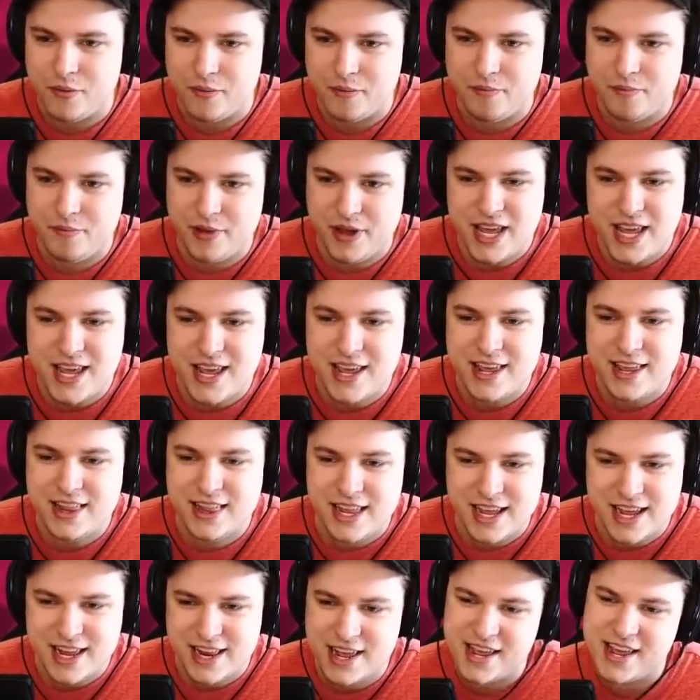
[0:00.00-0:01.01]
be
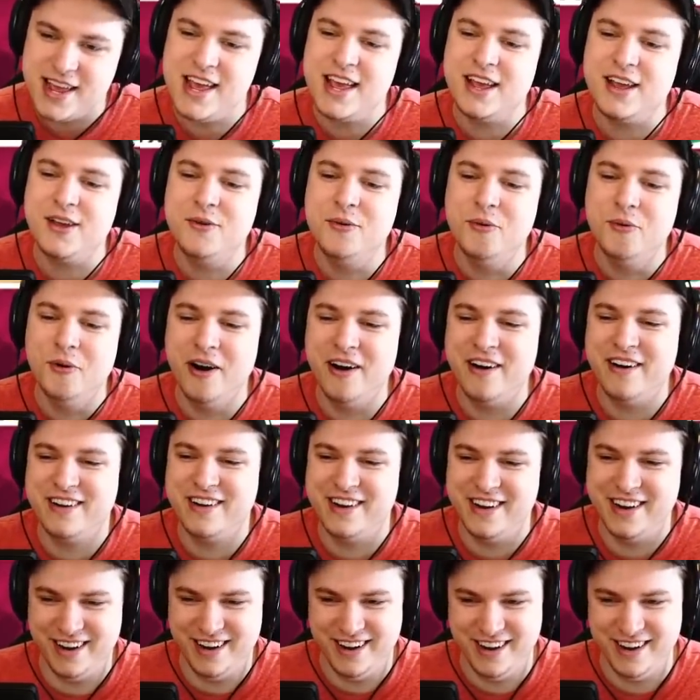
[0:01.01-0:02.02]
needing
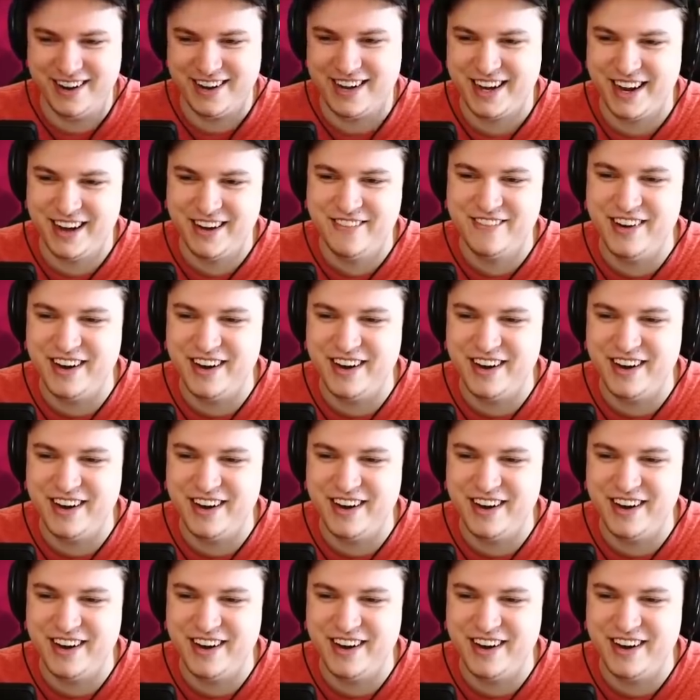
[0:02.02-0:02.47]
water. Come